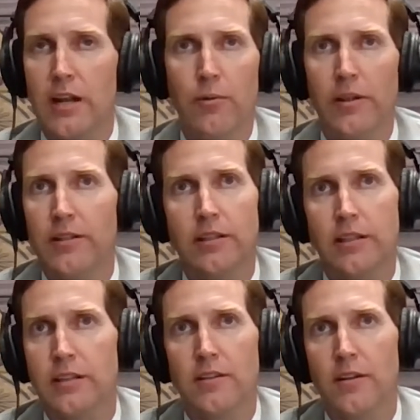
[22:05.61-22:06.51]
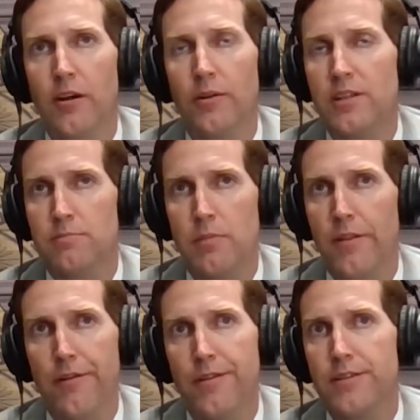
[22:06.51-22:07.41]
and I really didn't get to know his
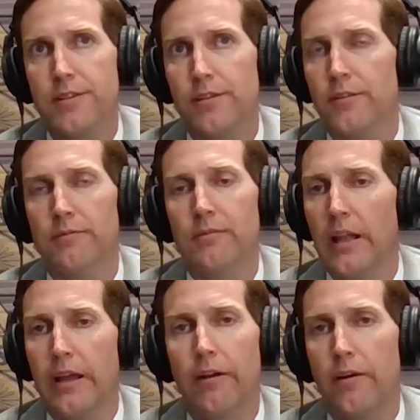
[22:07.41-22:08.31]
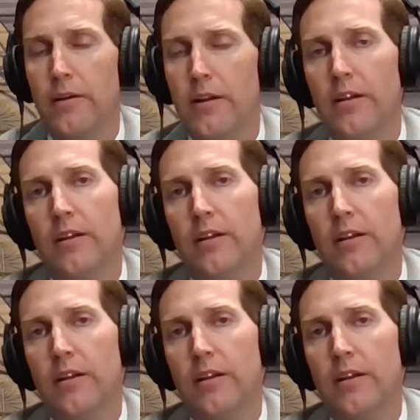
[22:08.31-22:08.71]
mother until later.